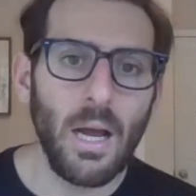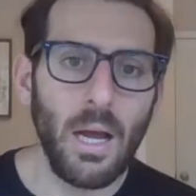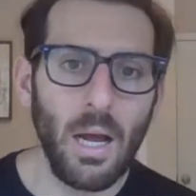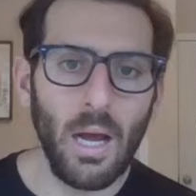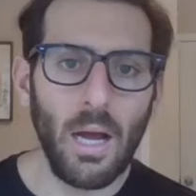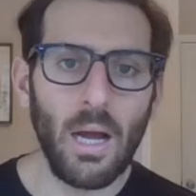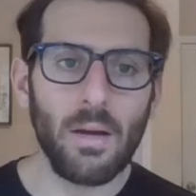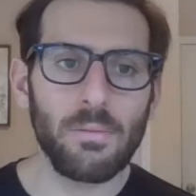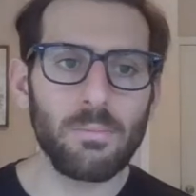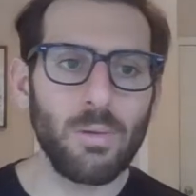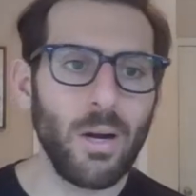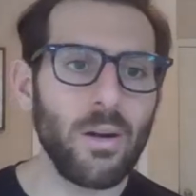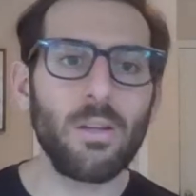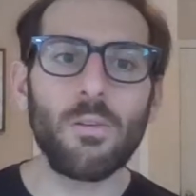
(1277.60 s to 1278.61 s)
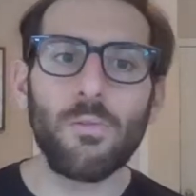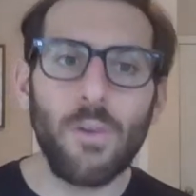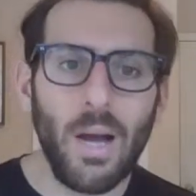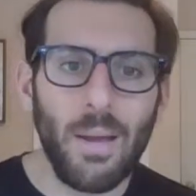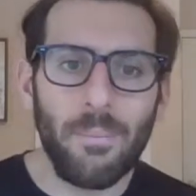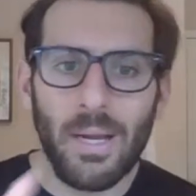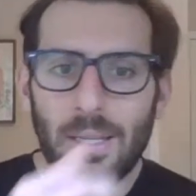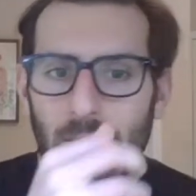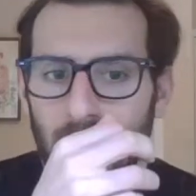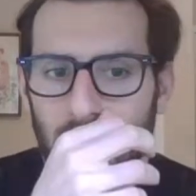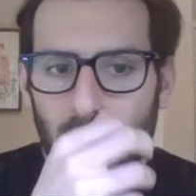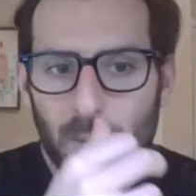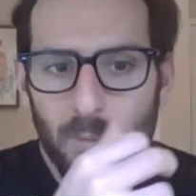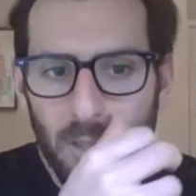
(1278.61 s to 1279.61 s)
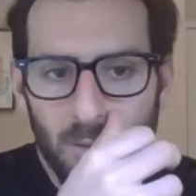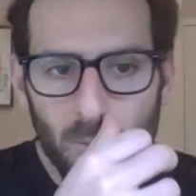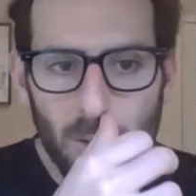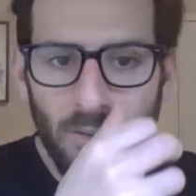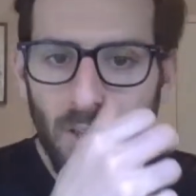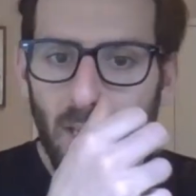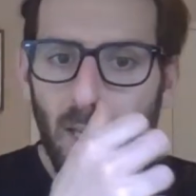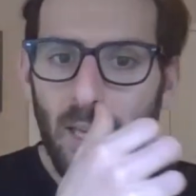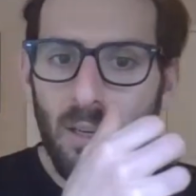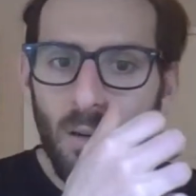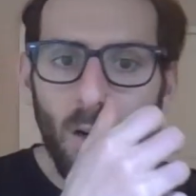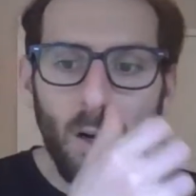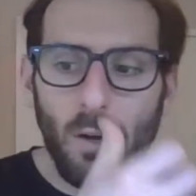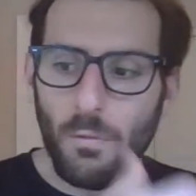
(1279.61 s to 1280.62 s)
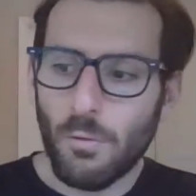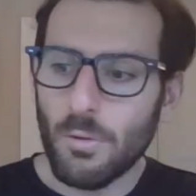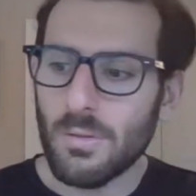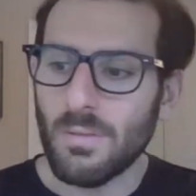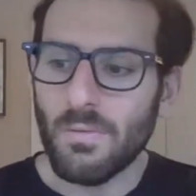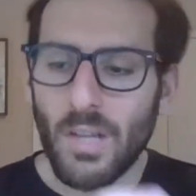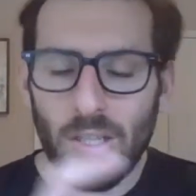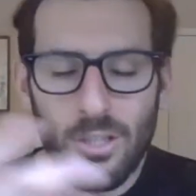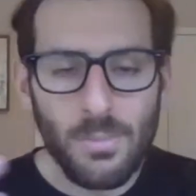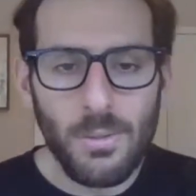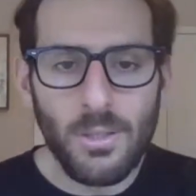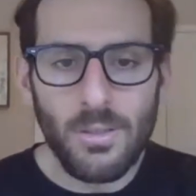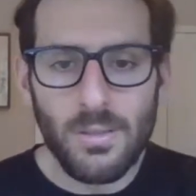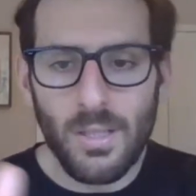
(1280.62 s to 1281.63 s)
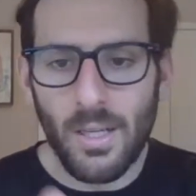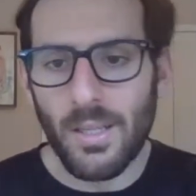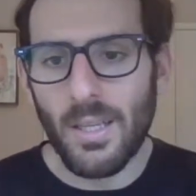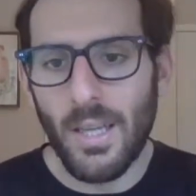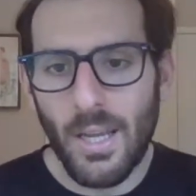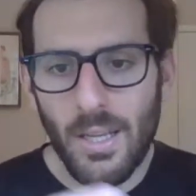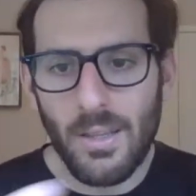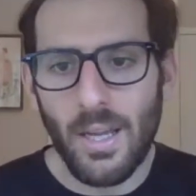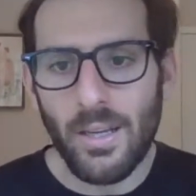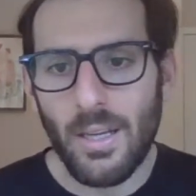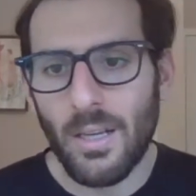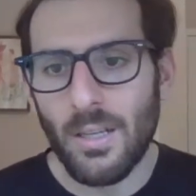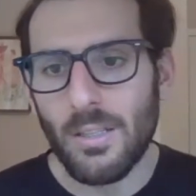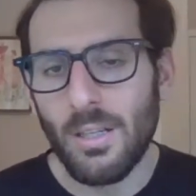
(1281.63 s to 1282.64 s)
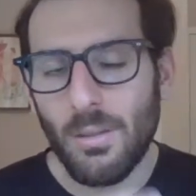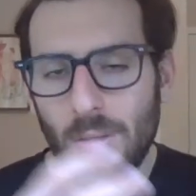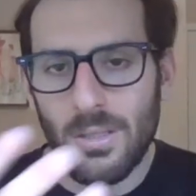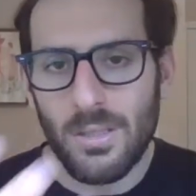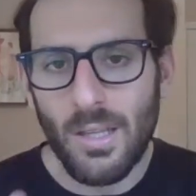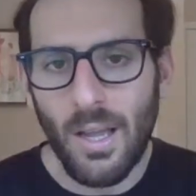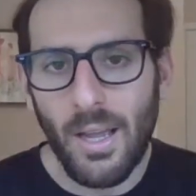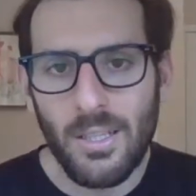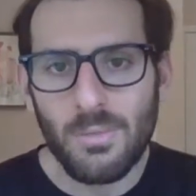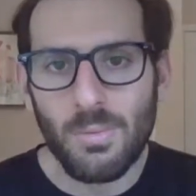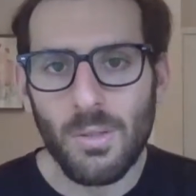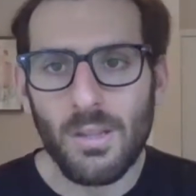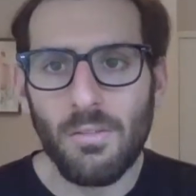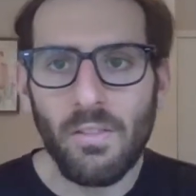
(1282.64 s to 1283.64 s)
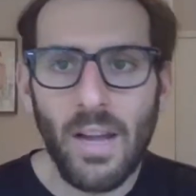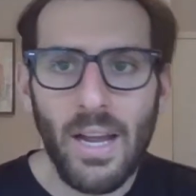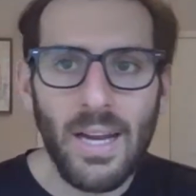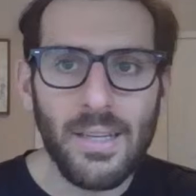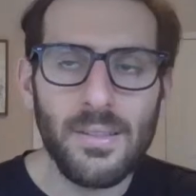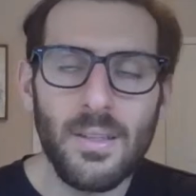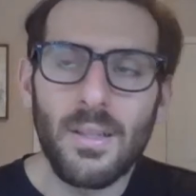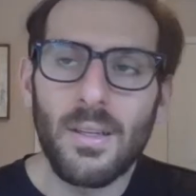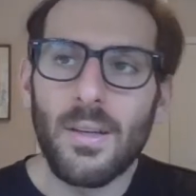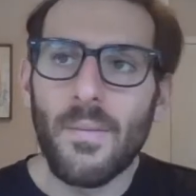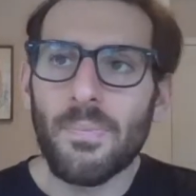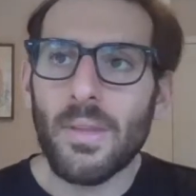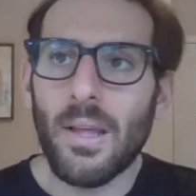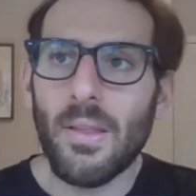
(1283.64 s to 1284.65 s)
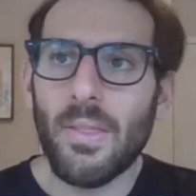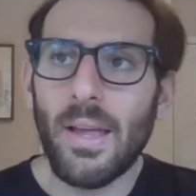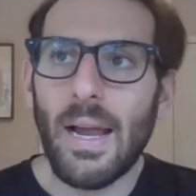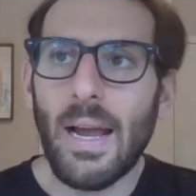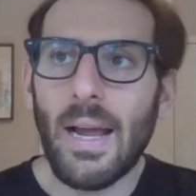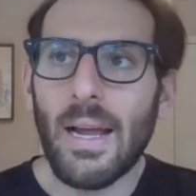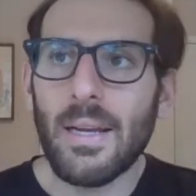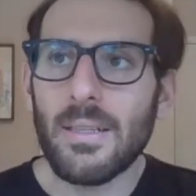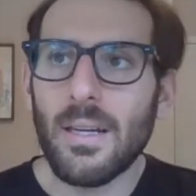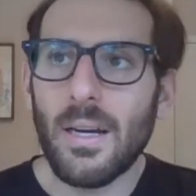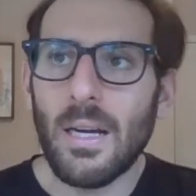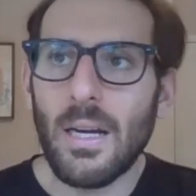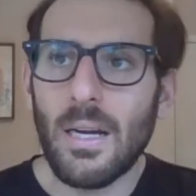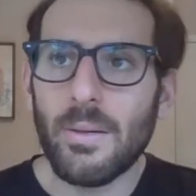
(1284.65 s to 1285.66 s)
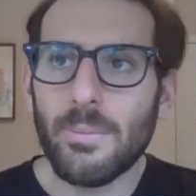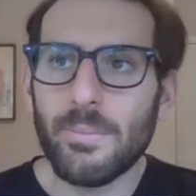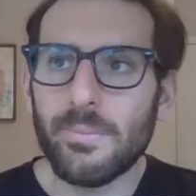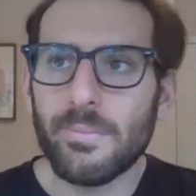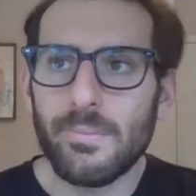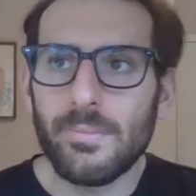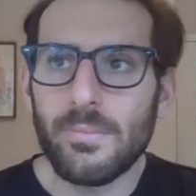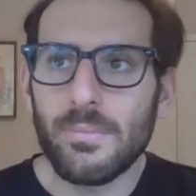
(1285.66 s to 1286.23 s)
Uh, where do you find magnesium? It's really in all fruits and vegetables. And again, that kind of coincides with the fact that um,